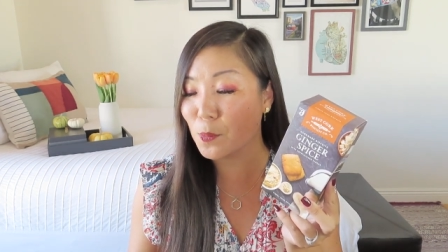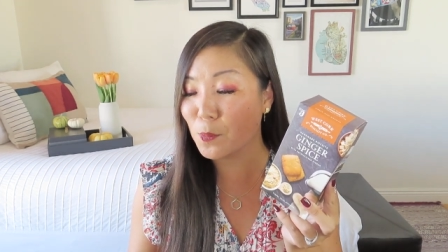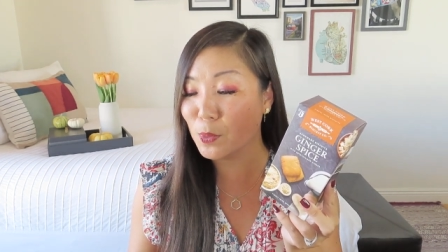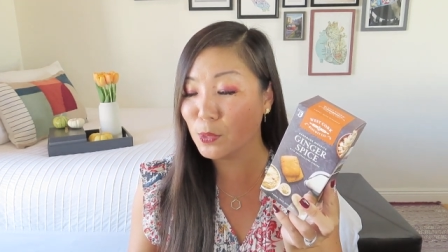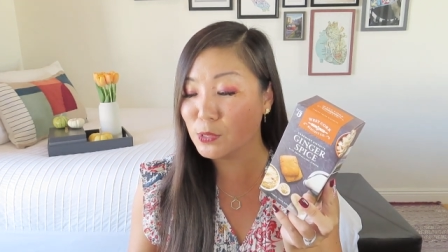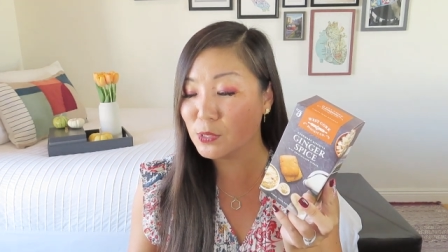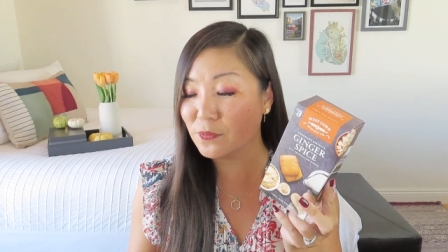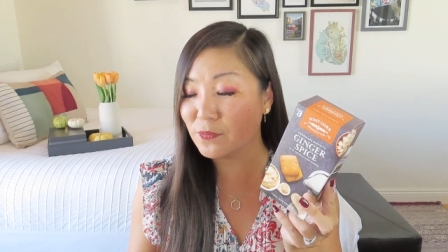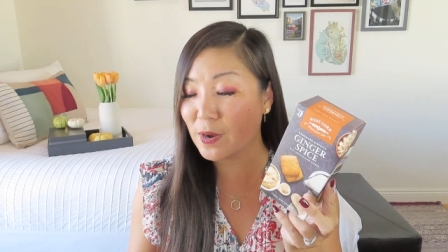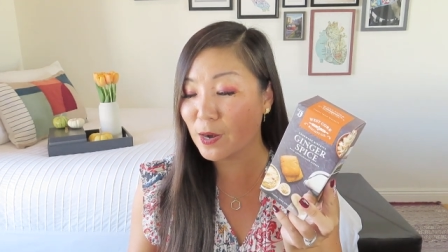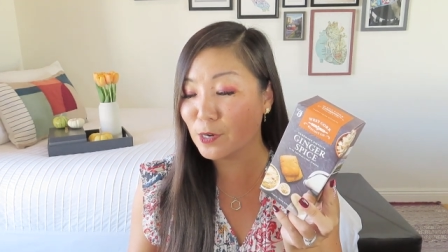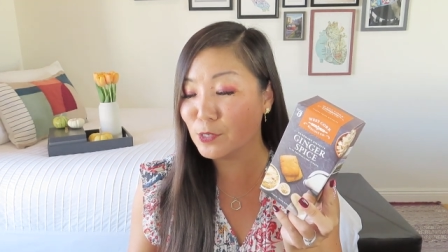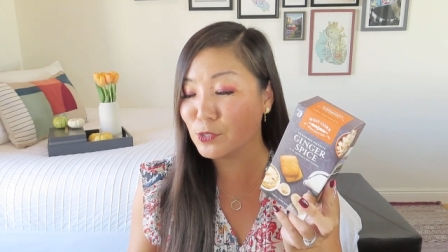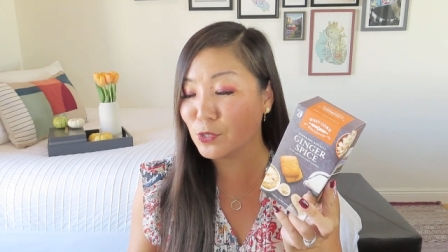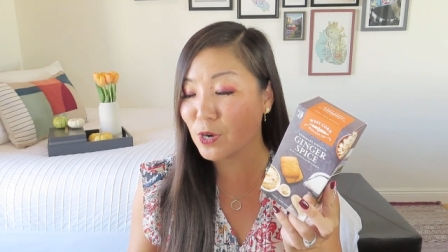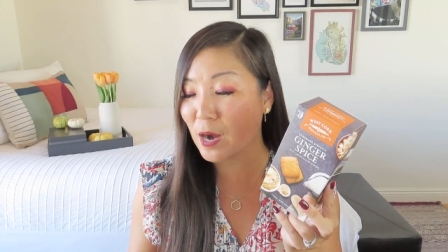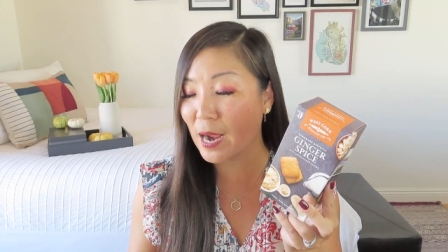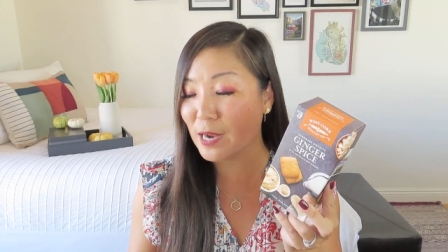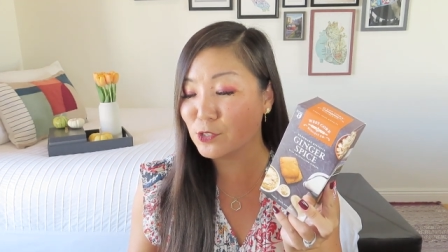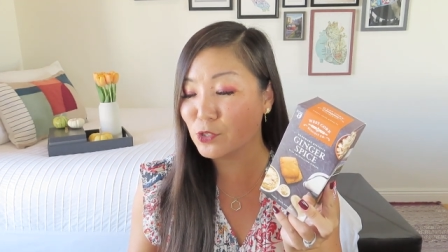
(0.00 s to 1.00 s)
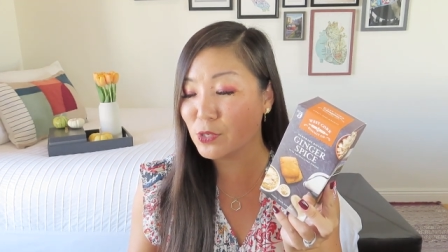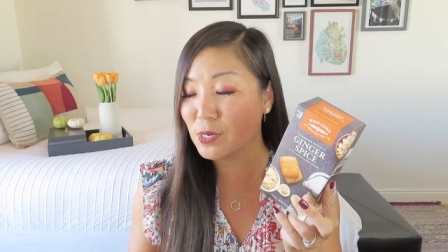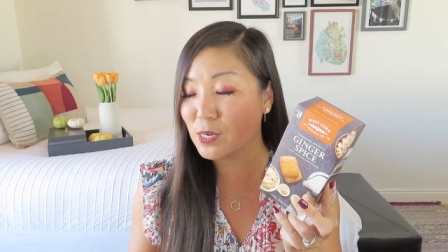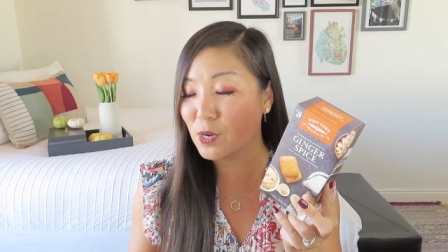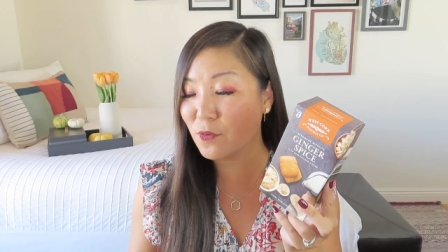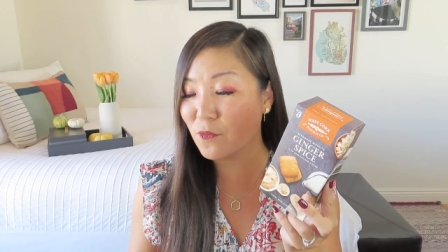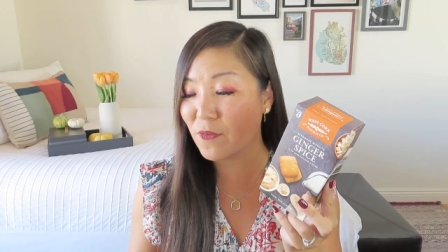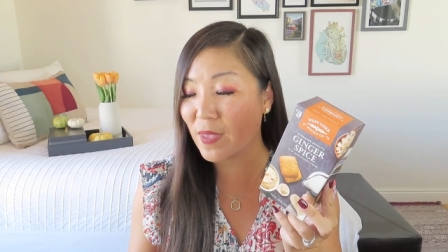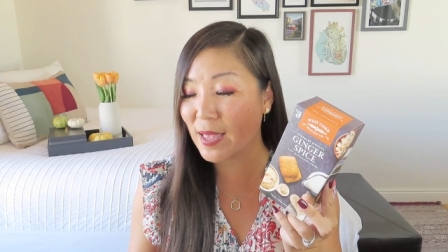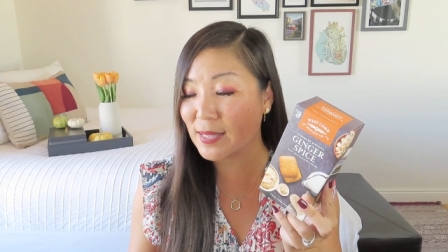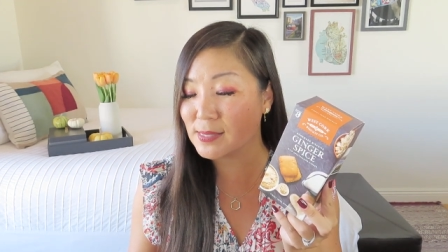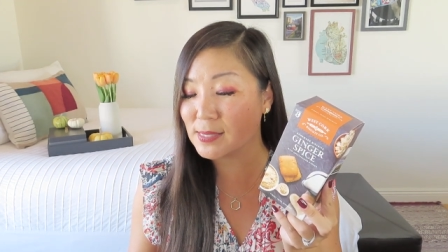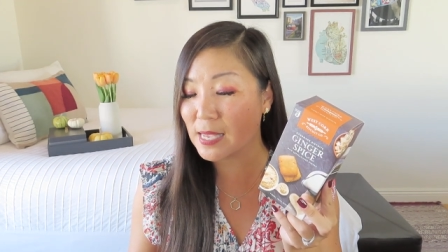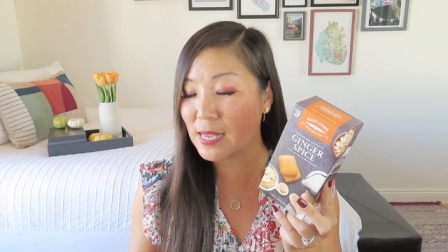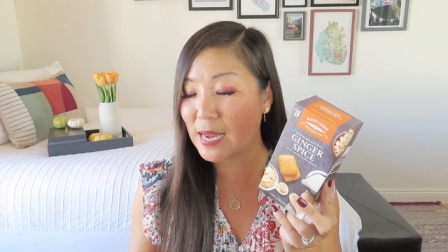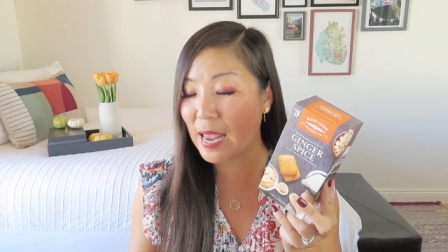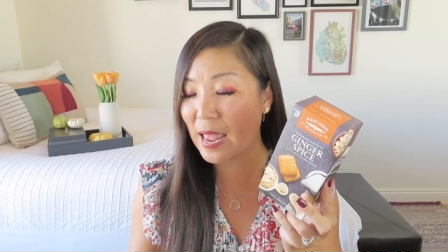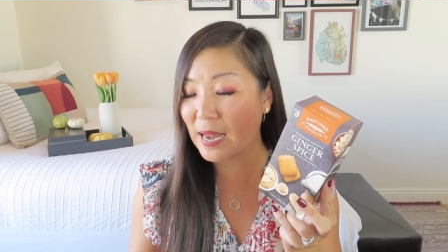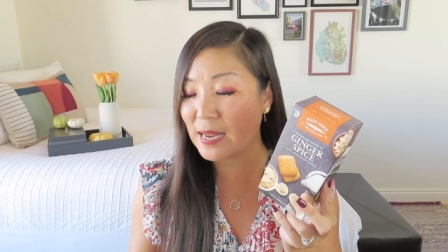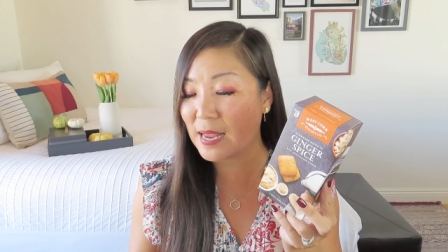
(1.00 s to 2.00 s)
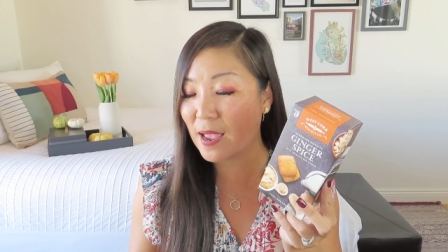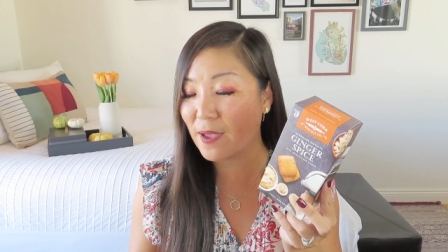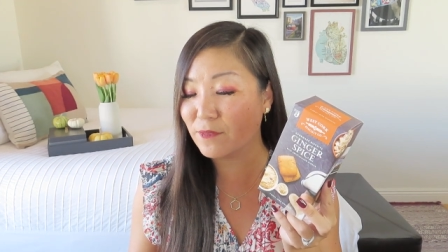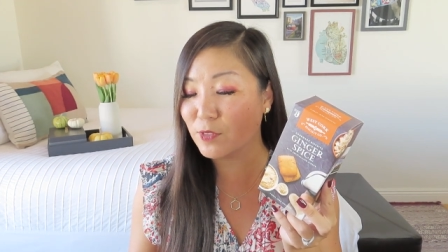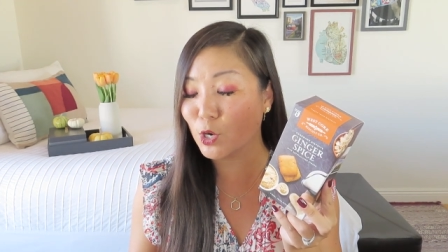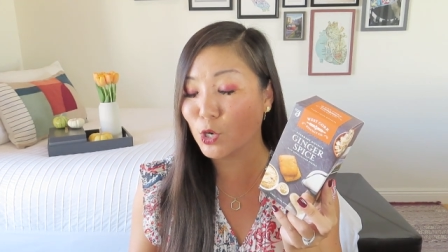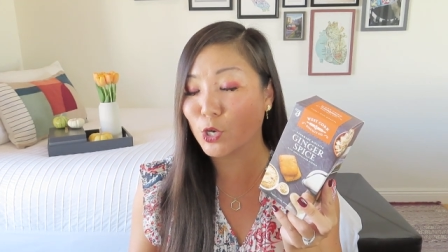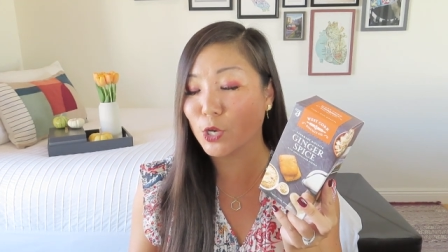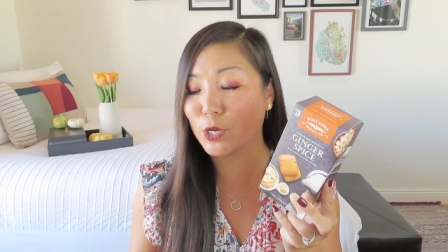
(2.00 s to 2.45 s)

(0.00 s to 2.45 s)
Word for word: emulsifiers or hydrogenated fats in any of their